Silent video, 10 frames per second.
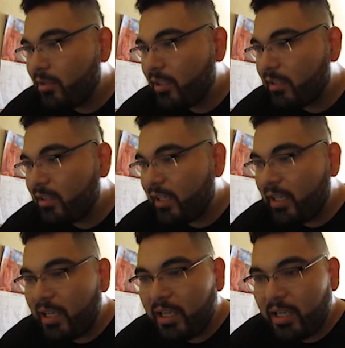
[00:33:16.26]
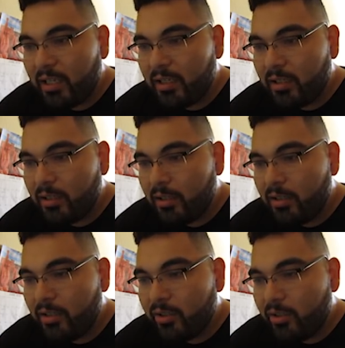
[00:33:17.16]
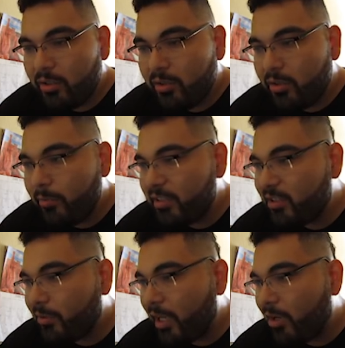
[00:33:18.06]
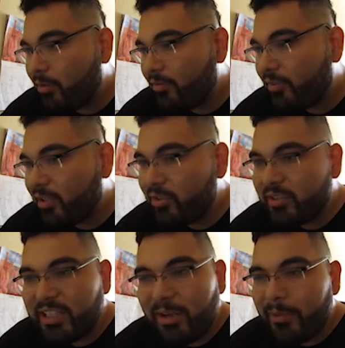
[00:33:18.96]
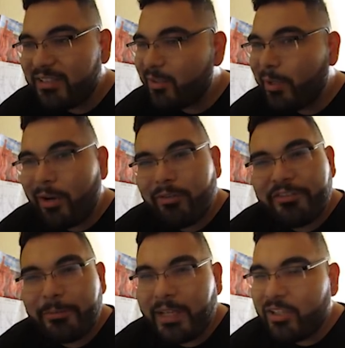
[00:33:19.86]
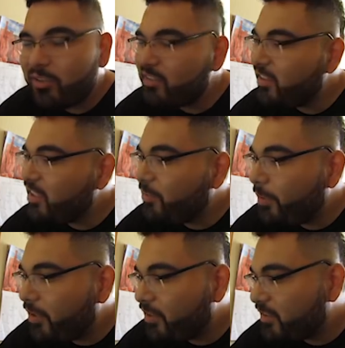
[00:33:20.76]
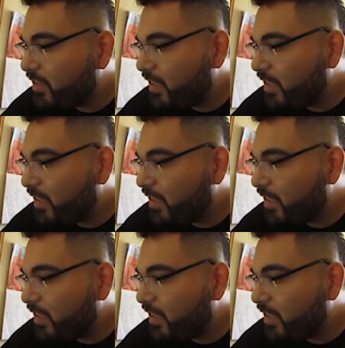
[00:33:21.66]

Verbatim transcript: Like that. You know, you can mess around with it. You just gotta mess around with it, man. You just need experience.